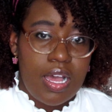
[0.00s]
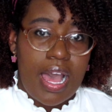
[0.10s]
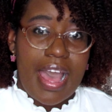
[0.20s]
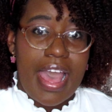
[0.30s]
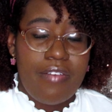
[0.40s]

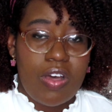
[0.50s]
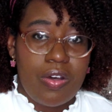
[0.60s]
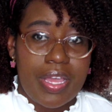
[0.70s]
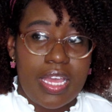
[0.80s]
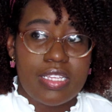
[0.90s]
i have
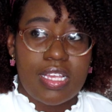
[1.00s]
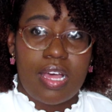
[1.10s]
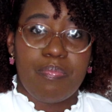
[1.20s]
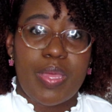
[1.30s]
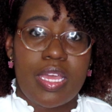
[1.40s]
on is
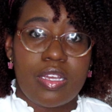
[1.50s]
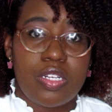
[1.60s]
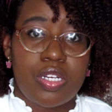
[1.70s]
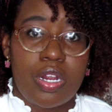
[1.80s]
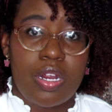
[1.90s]
a pink
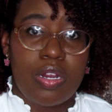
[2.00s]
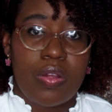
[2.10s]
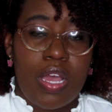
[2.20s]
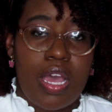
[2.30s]
shirt